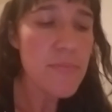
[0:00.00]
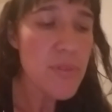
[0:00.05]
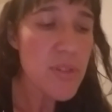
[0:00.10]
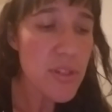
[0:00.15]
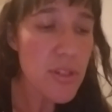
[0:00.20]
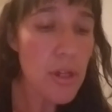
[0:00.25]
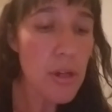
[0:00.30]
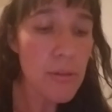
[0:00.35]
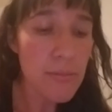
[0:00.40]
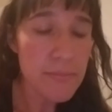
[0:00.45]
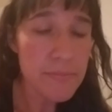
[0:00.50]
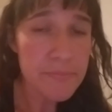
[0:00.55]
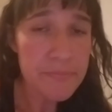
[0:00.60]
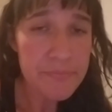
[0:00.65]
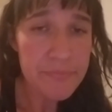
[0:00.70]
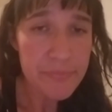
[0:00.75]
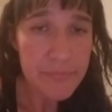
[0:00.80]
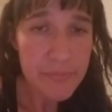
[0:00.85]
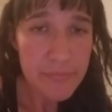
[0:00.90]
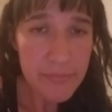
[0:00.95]
So
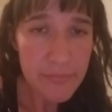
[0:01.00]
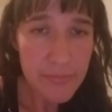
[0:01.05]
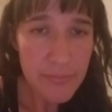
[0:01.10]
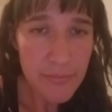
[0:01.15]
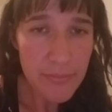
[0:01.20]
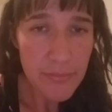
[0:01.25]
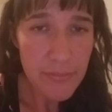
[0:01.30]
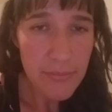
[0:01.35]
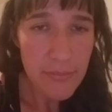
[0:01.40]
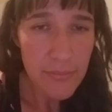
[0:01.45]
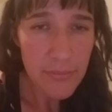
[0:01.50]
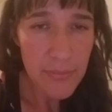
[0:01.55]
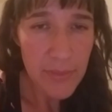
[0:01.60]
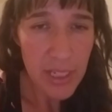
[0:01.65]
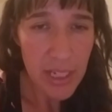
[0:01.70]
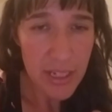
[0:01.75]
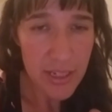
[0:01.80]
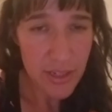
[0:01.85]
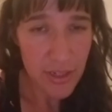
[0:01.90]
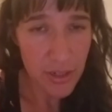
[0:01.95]

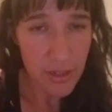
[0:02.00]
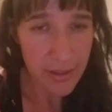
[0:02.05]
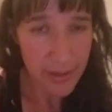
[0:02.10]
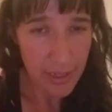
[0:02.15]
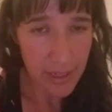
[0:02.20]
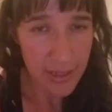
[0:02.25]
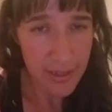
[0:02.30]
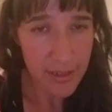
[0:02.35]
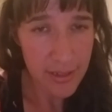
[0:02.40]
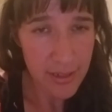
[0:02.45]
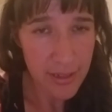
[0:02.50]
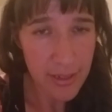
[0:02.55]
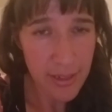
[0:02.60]
it's a good thing.